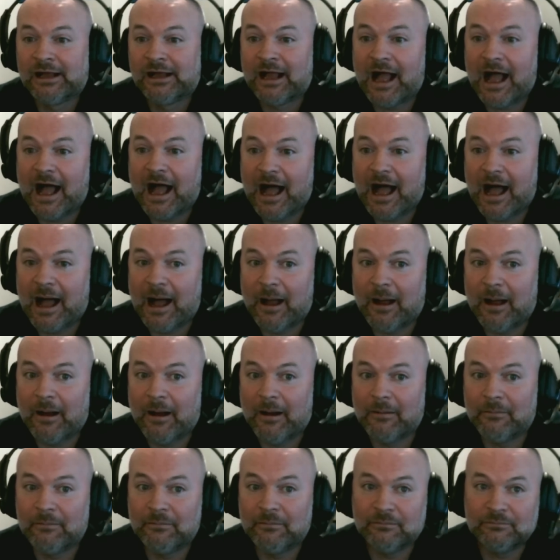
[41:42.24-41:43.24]

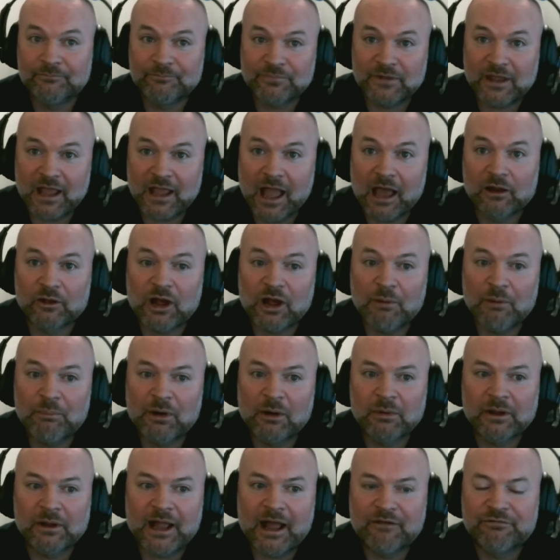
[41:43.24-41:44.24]
Look, I'll
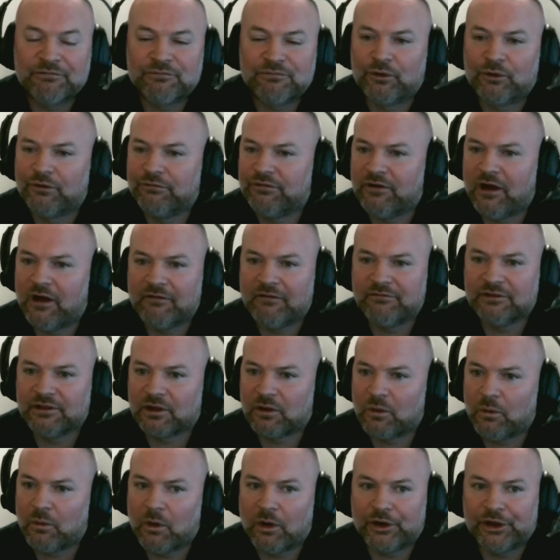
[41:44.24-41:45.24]
probably have 4 or 5 in the
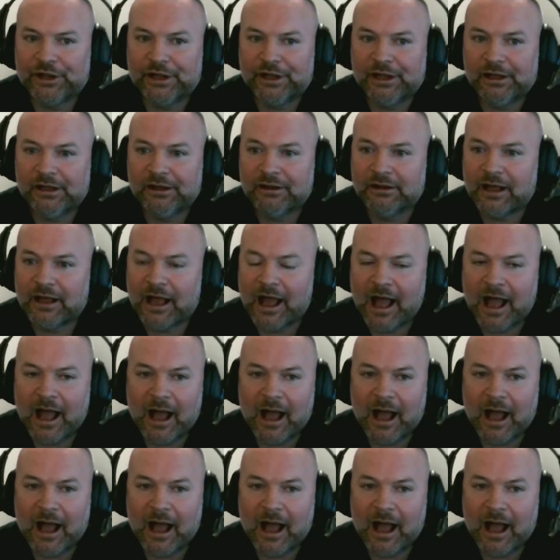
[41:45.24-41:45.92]
quaddie.